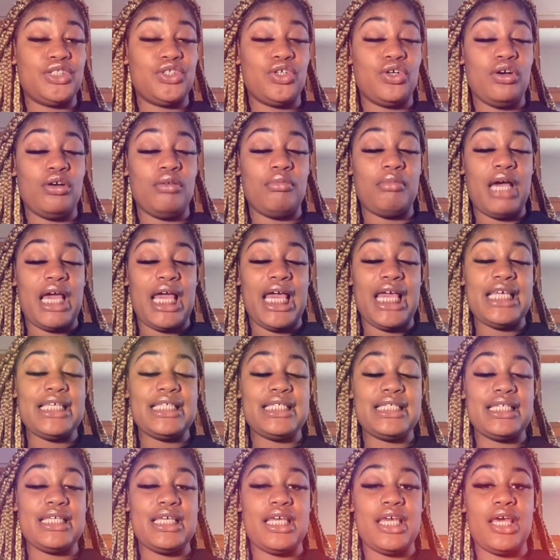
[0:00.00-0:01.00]

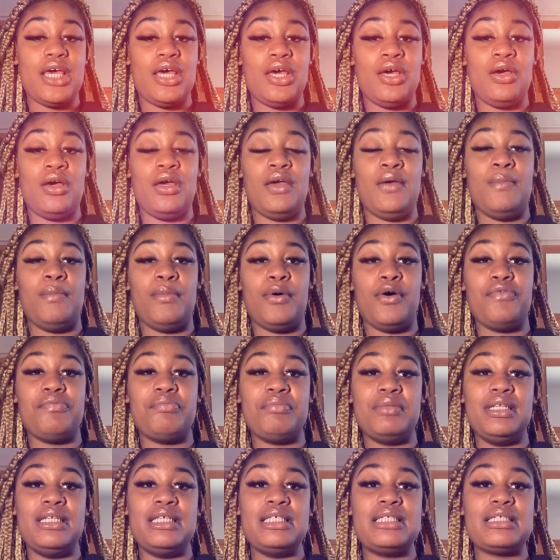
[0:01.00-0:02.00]
ACL and both
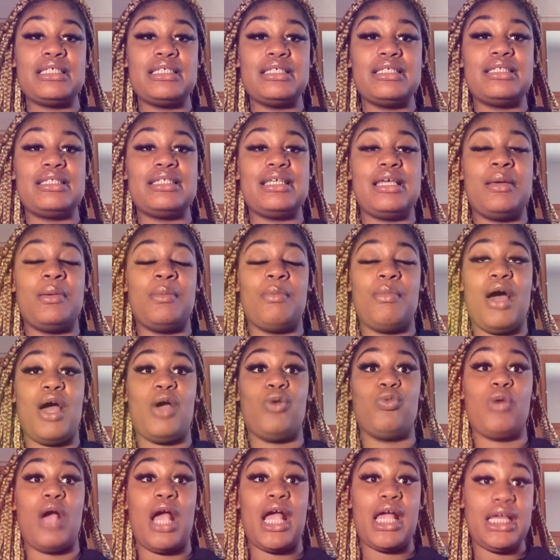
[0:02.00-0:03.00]
meniscus in my
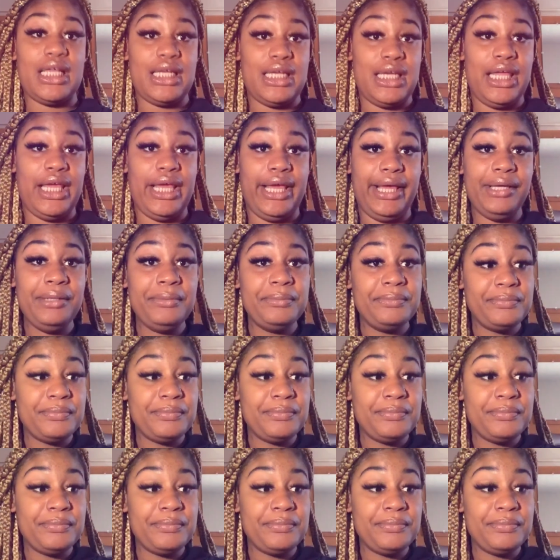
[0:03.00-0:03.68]
right knee.